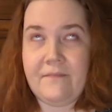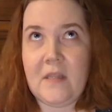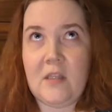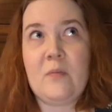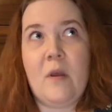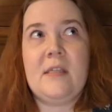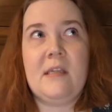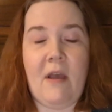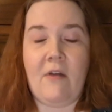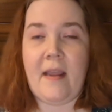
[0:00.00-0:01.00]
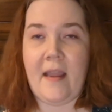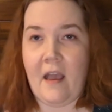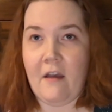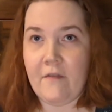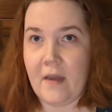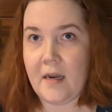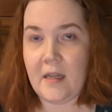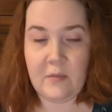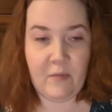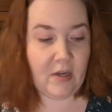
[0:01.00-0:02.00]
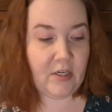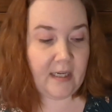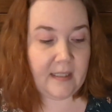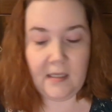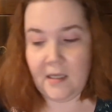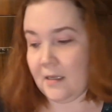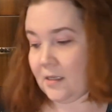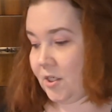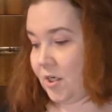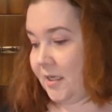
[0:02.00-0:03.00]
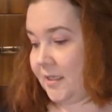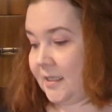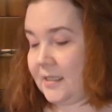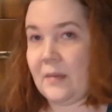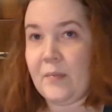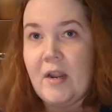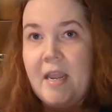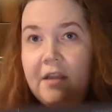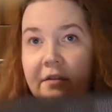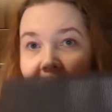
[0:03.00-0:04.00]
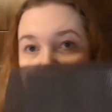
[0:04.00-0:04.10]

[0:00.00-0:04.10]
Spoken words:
the smallest amount I have on any of the projects. Started December 8th.